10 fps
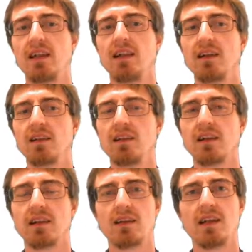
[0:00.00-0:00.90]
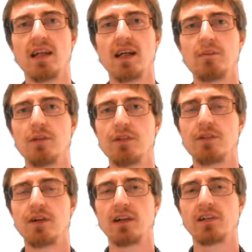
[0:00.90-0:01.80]
The name of the
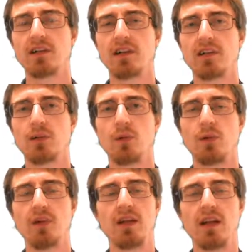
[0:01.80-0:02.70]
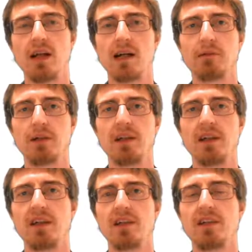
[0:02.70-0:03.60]
function that's called in the library
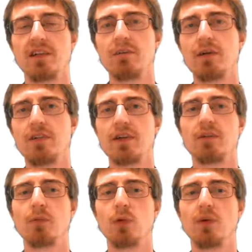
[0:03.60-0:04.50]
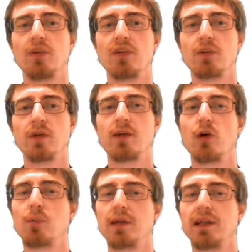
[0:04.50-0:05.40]
is simply visible, string
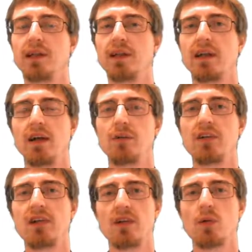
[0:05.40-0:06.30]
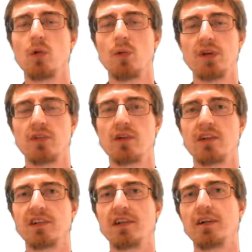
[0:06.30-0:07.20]
copy, and we see a call
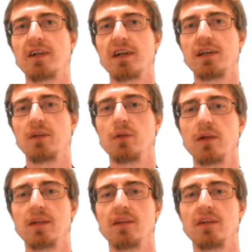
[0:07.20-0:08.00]
instruction directing to it.